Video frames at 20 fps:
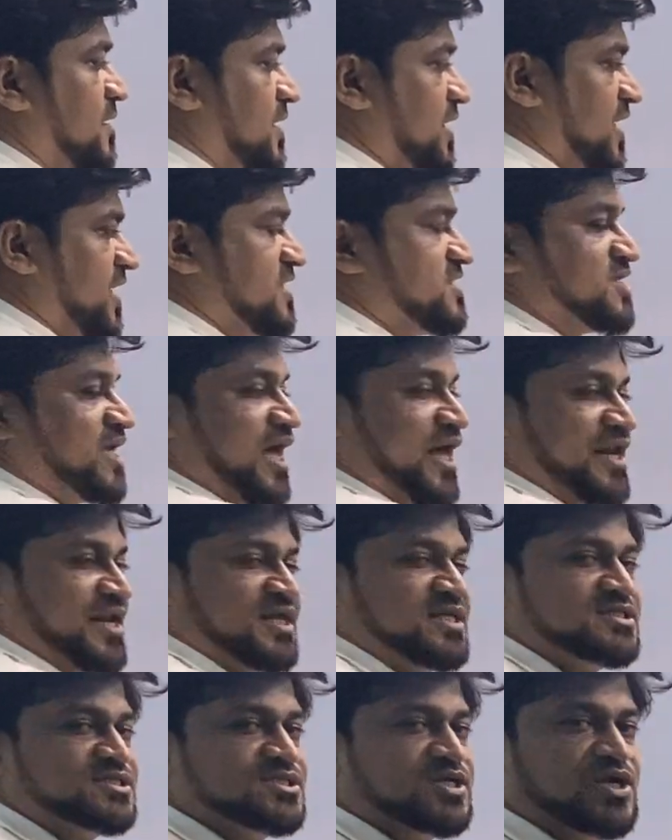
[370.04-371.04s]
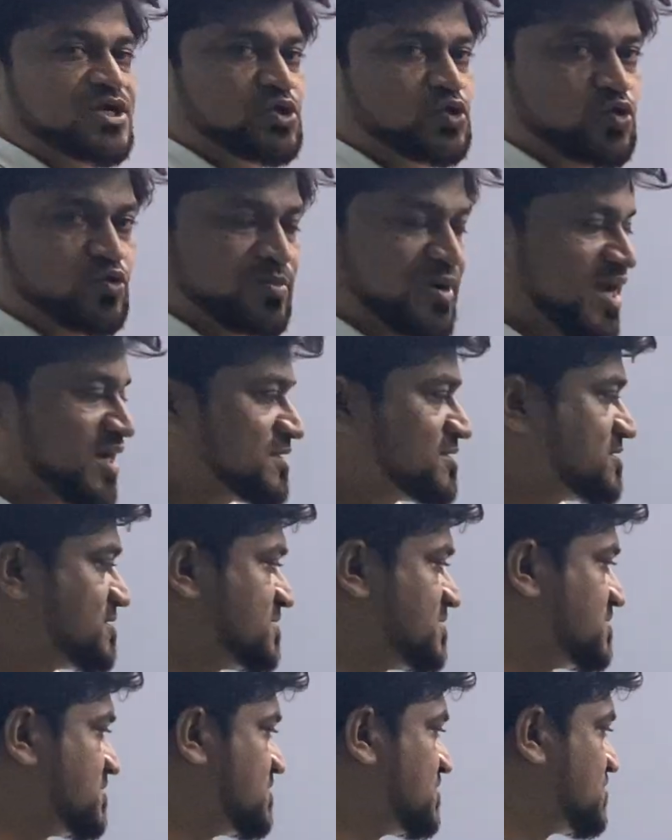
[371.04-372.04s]
Each carries 2 marks.
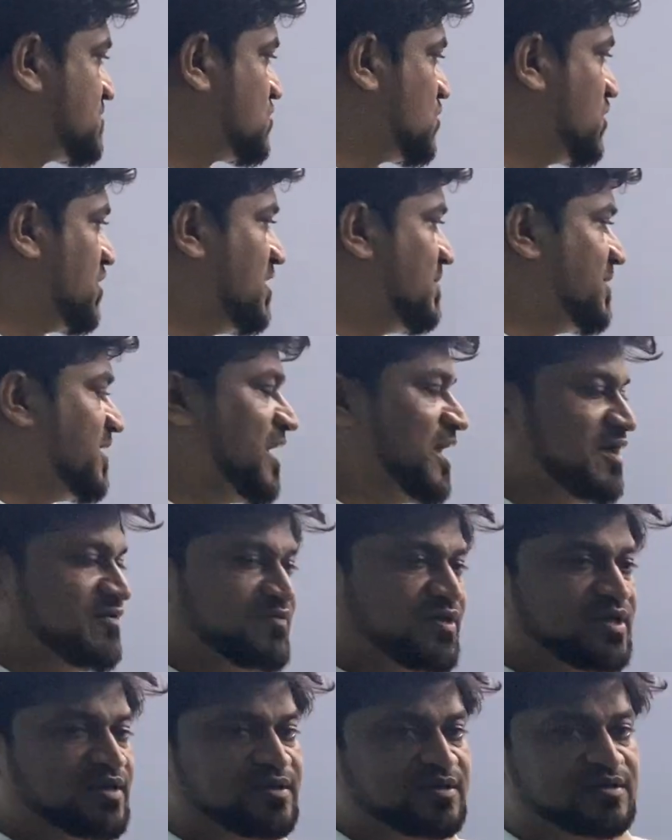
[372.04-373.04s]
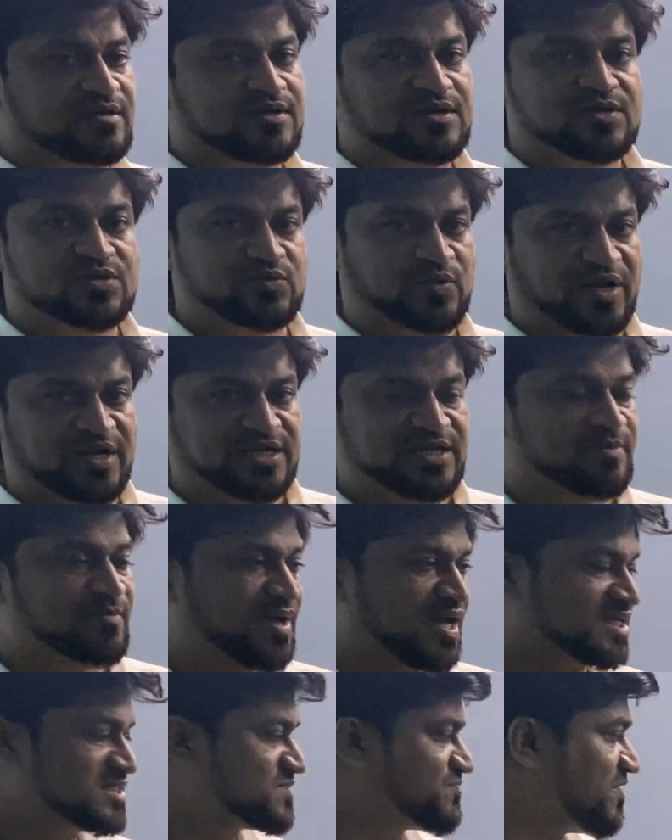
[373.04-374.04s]
So you will be having 20
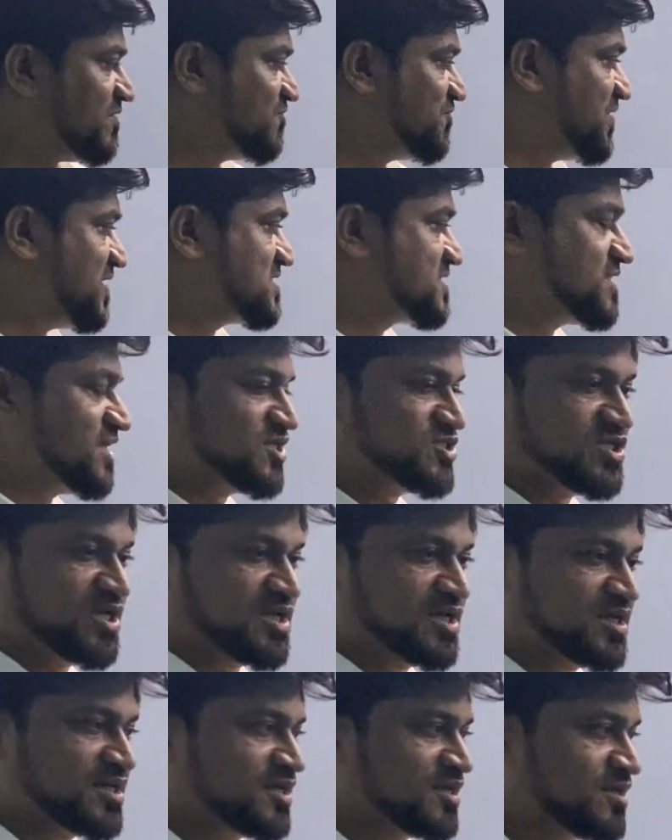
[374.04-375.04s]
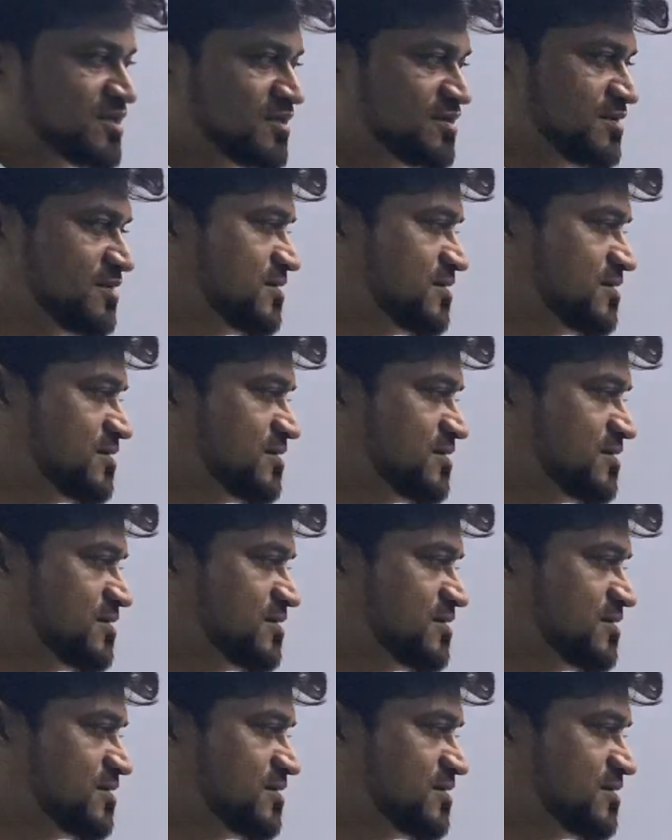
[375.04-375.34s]
marks from first section.